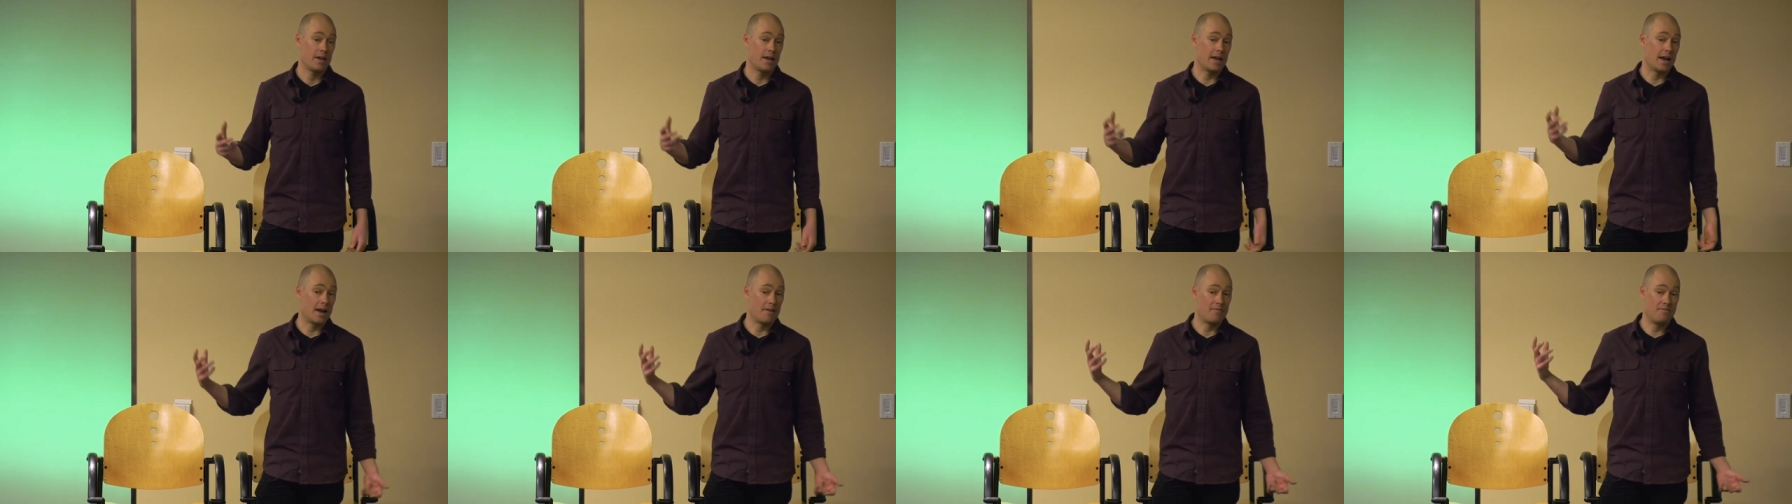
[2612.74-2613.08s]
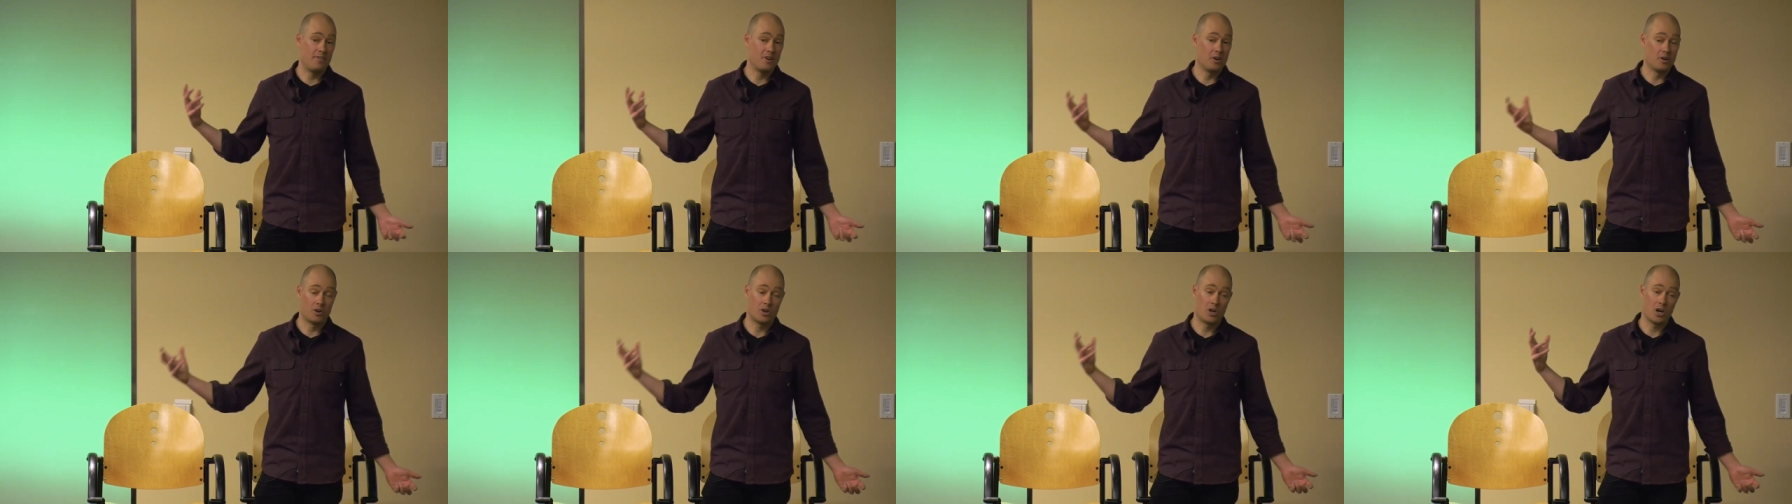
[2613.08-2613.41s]
And I
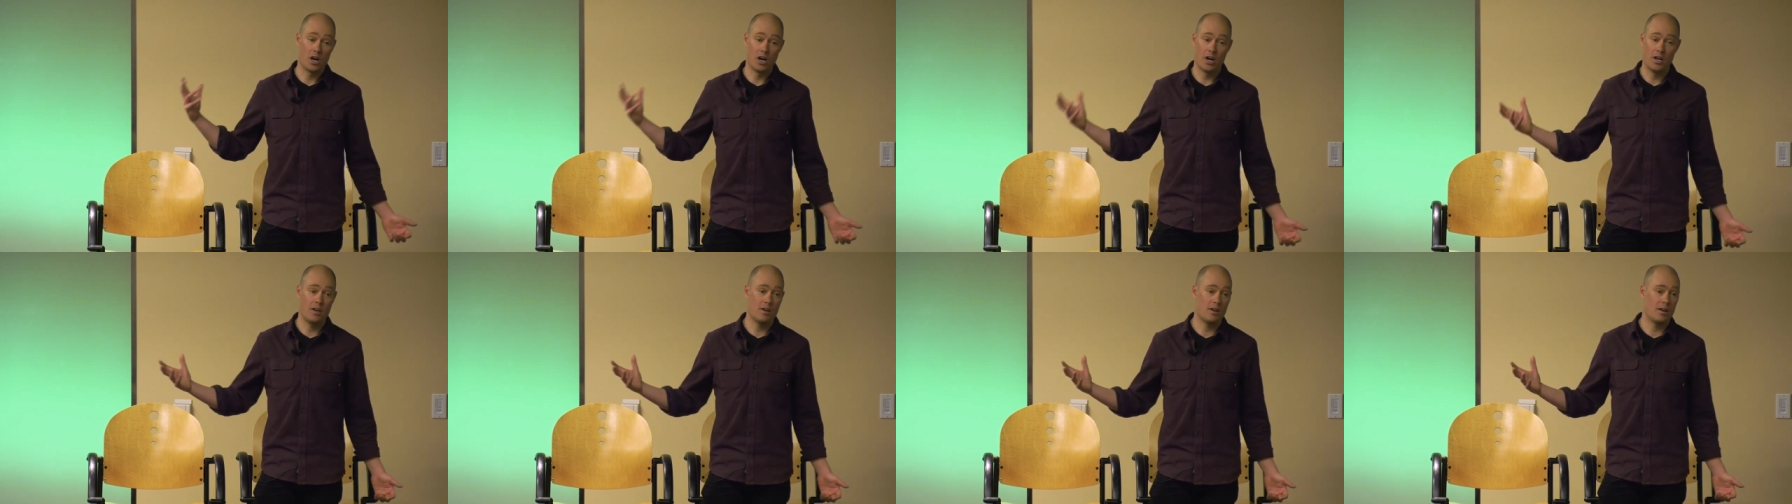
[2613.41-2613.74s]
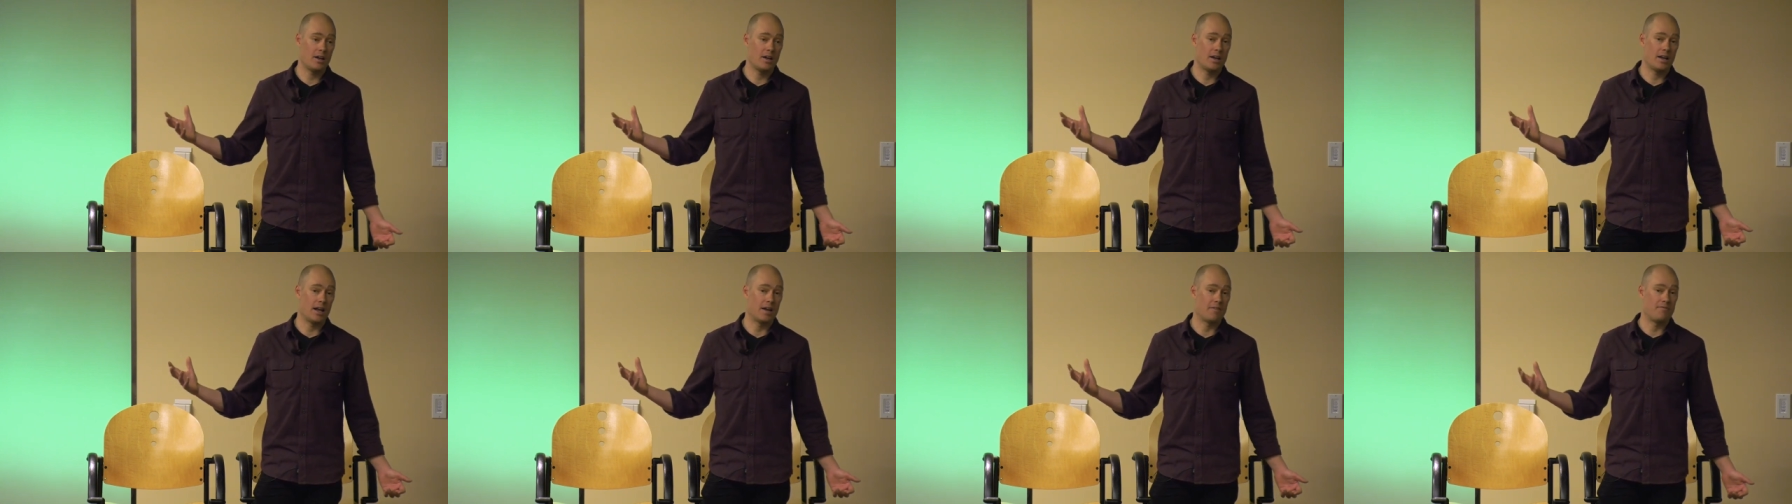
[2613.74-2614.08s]
feel good,
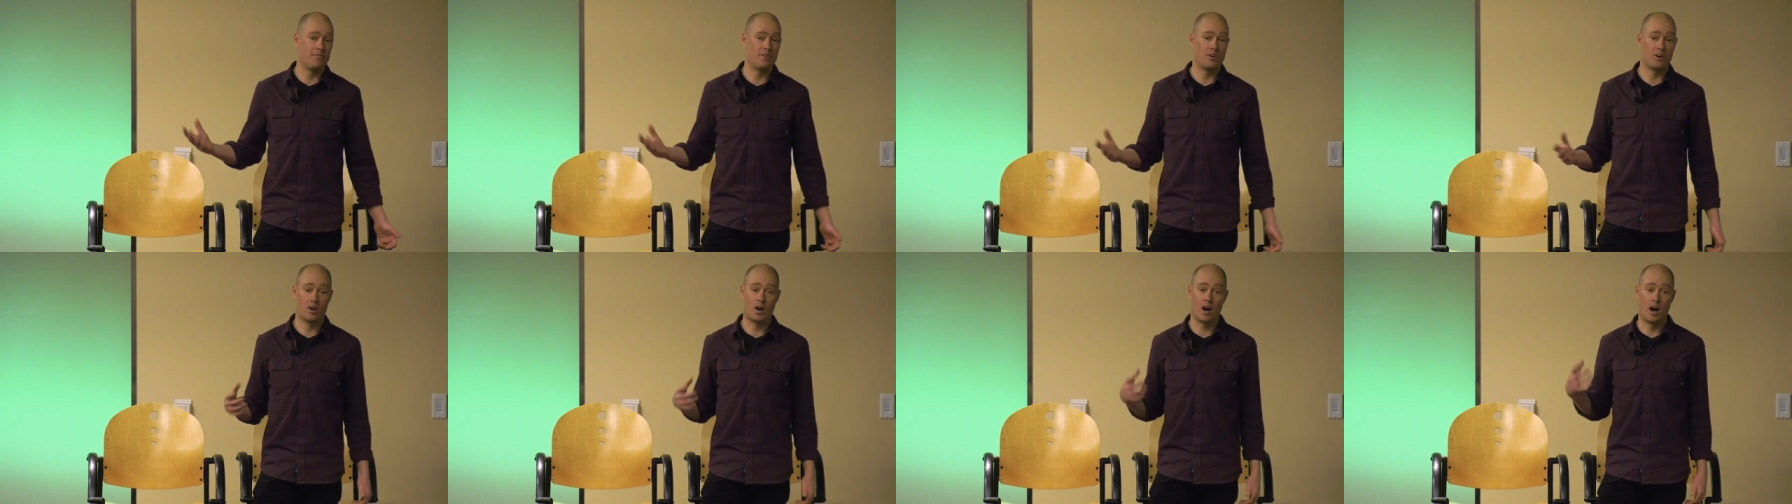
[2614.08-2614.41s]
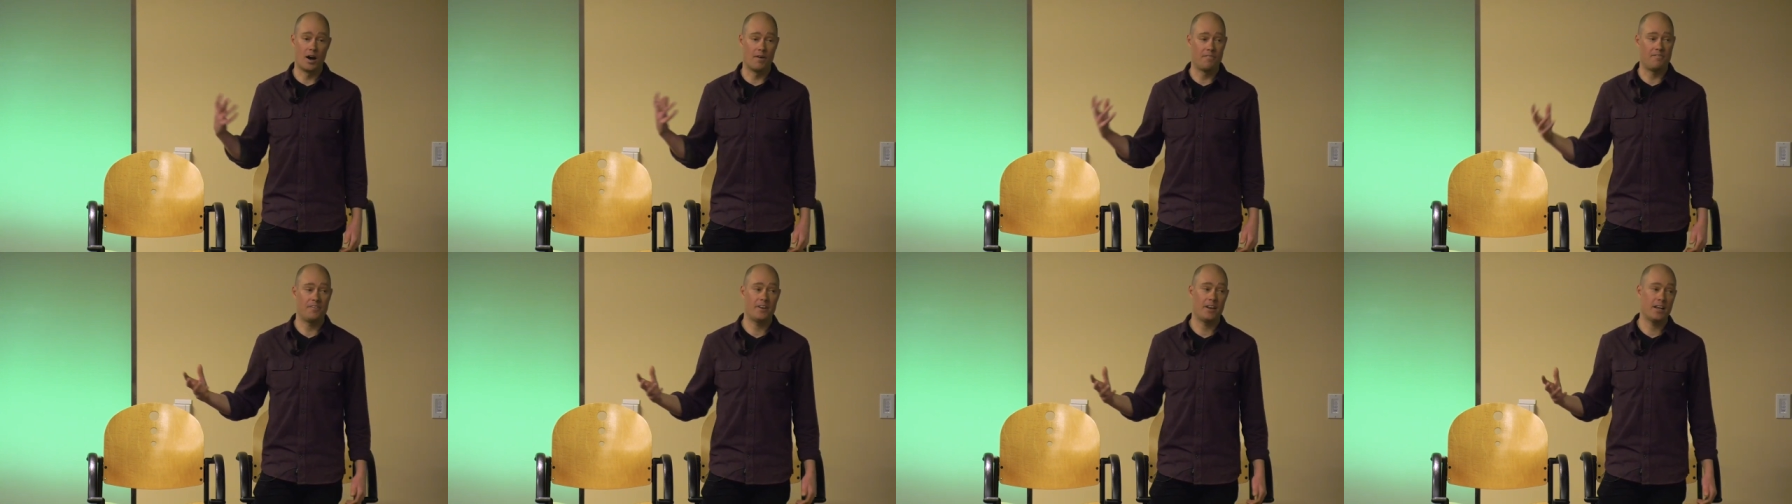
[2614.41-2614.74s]
and I feel
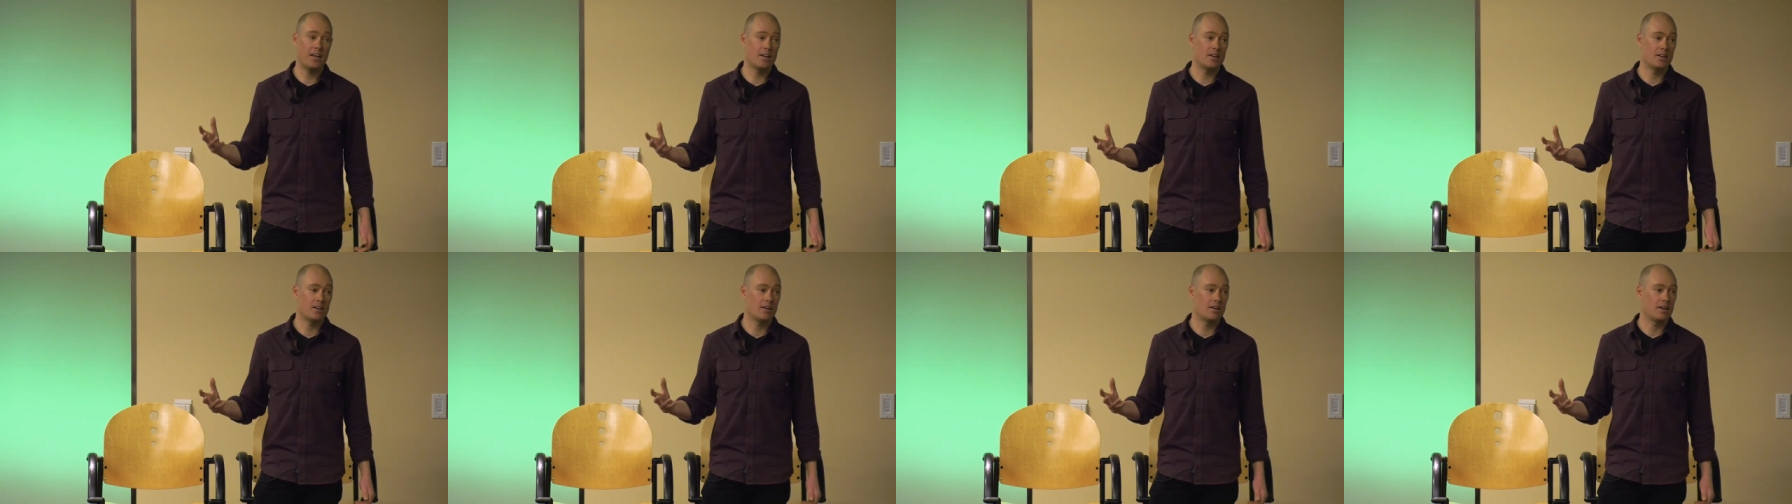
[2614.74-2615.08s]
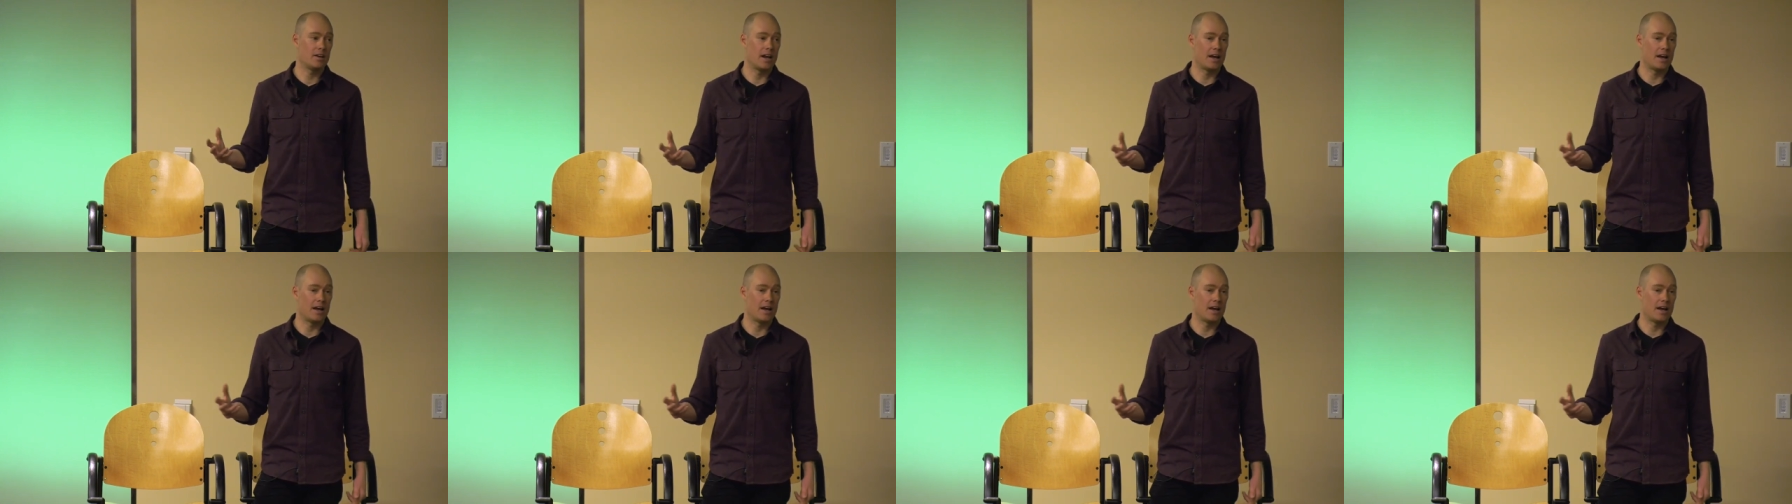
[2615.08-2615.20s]
confident,